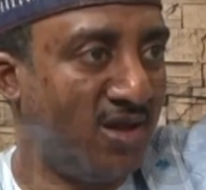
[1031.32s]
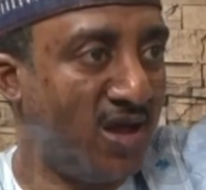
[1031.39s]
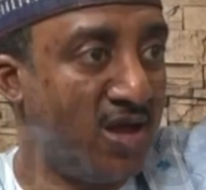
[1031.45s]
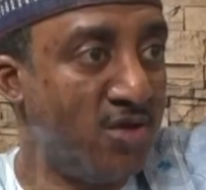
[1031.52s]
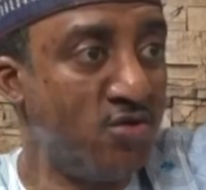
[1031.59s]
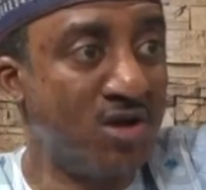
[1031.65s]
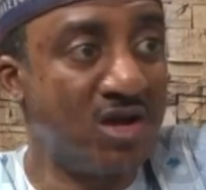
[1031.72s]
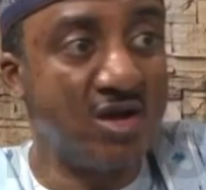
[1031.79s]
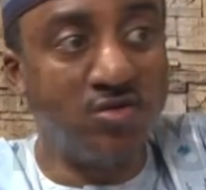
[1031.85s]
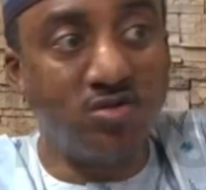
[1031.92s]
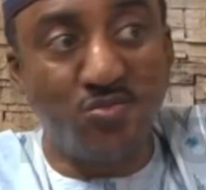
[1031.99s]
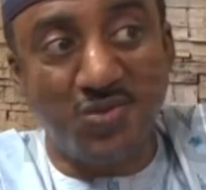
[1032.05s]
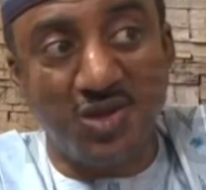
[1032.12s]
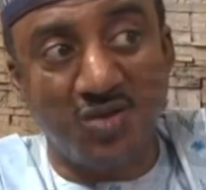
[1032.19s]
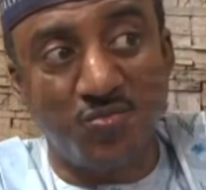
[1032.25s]
And you
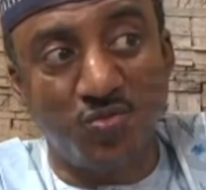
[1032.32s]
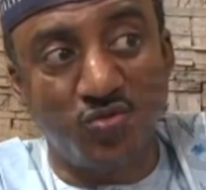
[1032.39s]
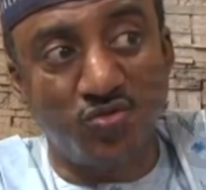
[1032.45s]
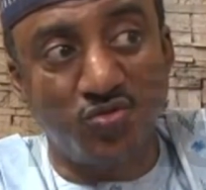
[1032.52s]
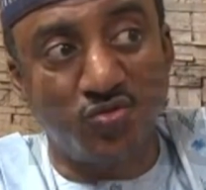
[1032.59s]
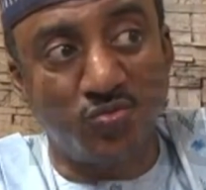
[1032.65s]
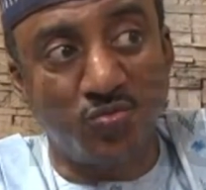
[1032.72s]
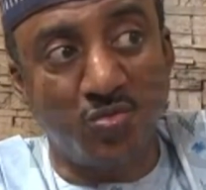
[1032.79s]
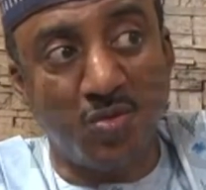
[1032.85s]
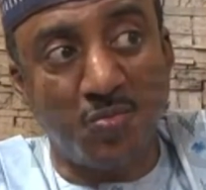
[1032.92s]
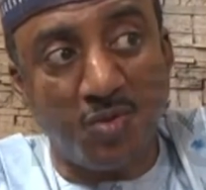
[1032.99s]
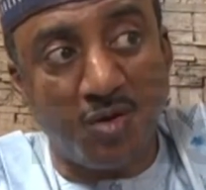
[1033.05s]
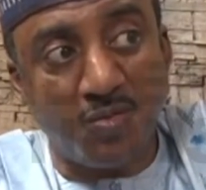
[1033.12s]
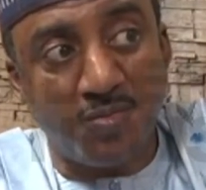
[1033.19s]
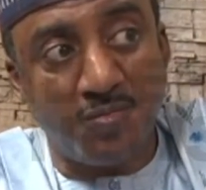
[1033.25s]
cannot be able to
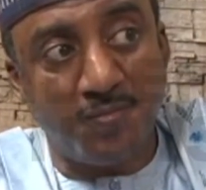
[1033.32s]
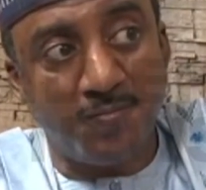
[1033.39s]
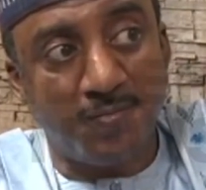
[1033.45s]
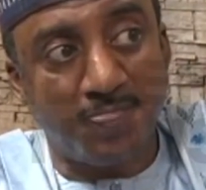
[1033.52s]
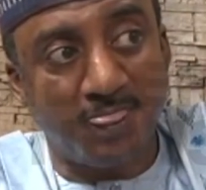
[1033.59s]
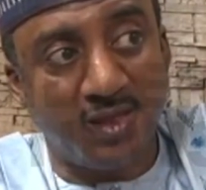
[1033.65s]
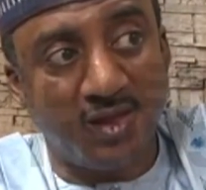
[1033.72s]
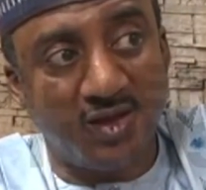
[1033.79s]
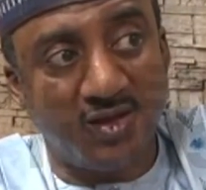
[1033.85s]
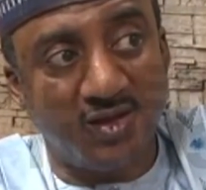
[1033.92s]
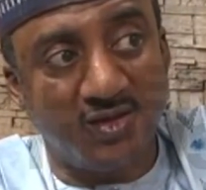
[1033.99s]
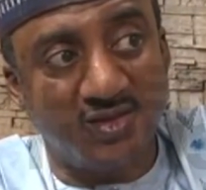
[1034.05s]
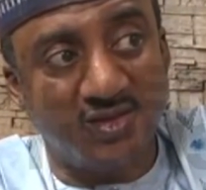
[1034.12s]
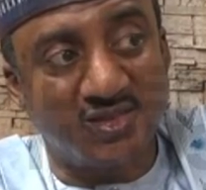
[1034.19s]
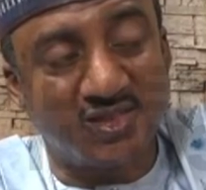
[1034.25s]
mop up
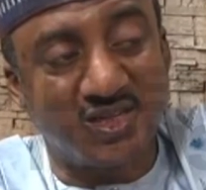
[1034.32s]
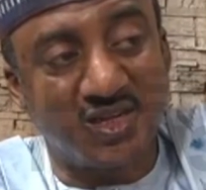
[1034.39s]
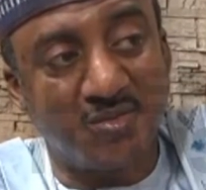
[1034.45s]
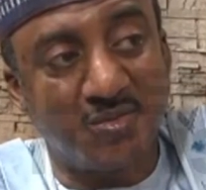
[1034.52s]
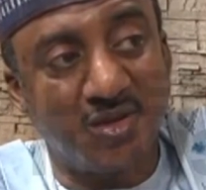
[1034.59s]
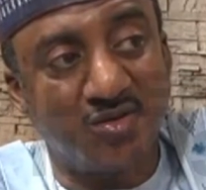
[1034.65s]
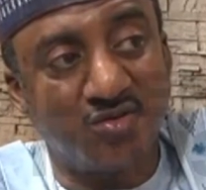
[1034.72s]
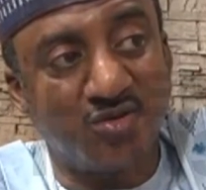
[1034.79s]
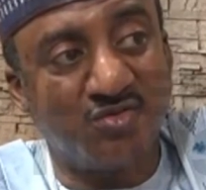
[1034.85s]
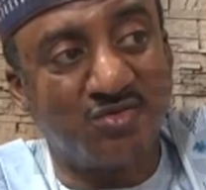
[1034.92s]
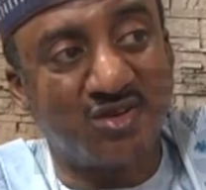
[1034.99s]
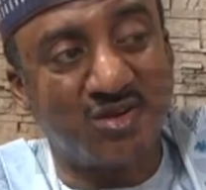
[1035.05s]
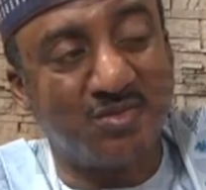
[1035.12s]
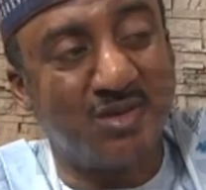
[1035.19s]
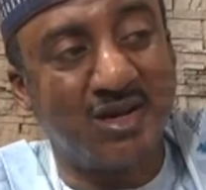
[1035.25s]
this segment of
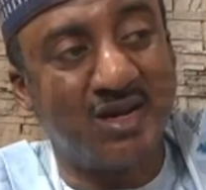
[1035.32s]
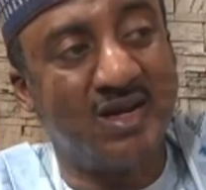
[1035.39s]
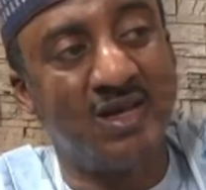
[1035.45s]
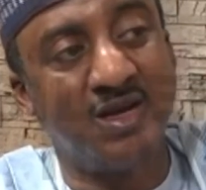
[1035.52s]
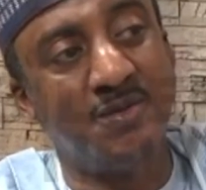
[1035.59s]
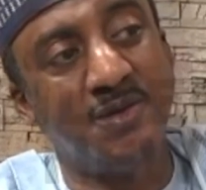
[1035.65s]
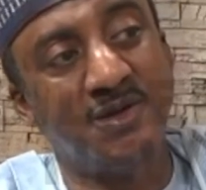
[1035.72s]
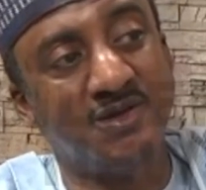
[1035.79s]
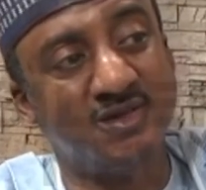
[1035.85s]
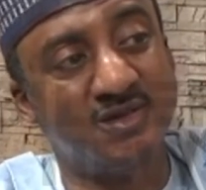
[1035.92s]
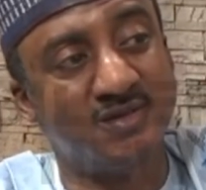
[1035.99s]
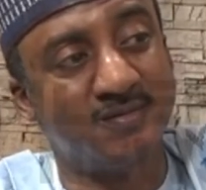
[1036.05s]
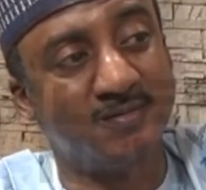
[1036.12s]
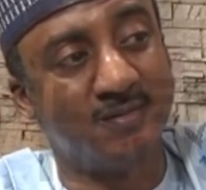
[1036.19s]
criminal elements